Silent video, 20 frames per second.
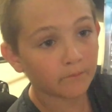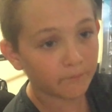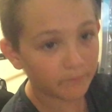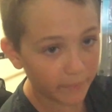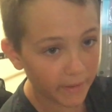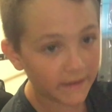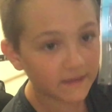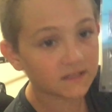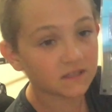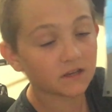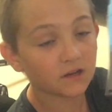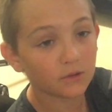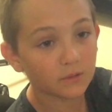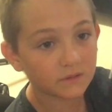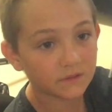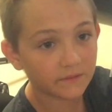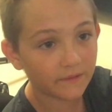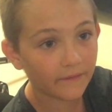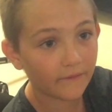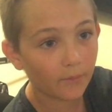Best lures
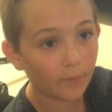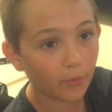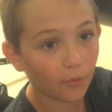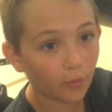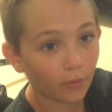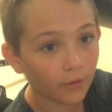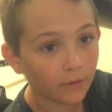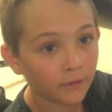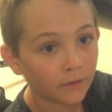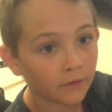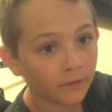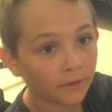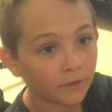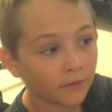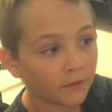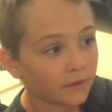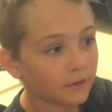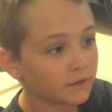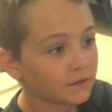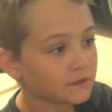I've ever bought.
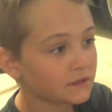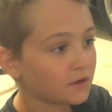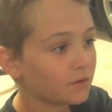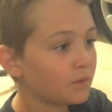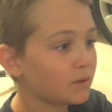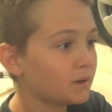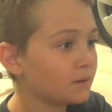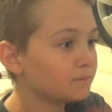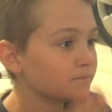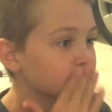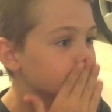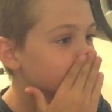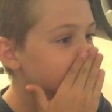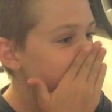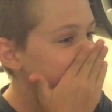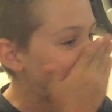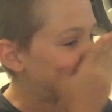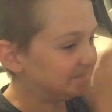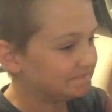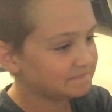So,
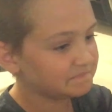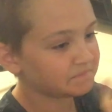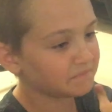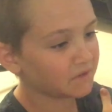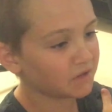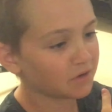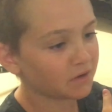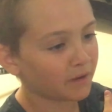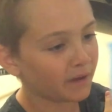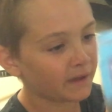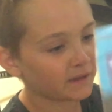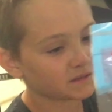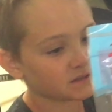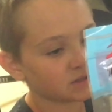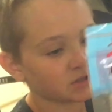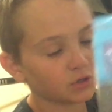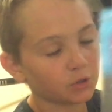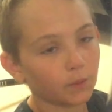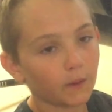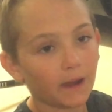you guys
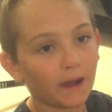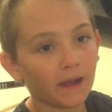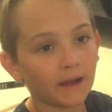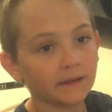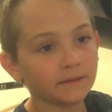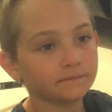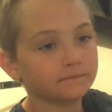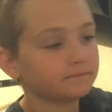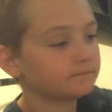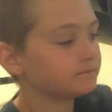who aren't,